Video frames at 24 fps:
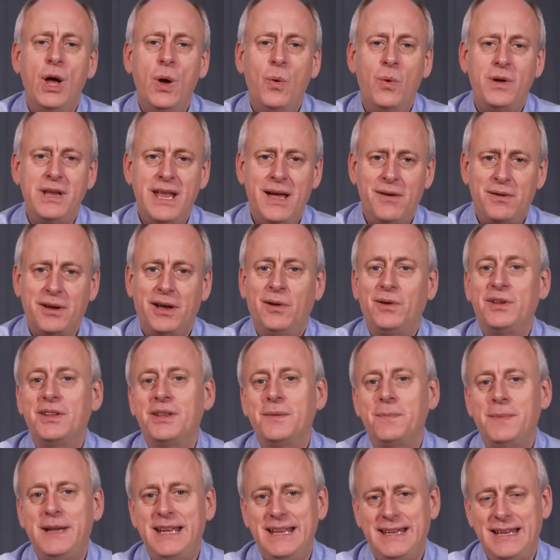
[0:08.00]
We're now going to look at
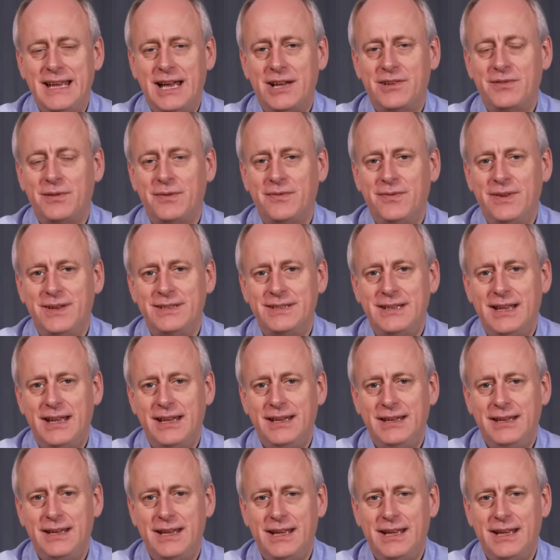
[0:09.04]
the paediatric first aid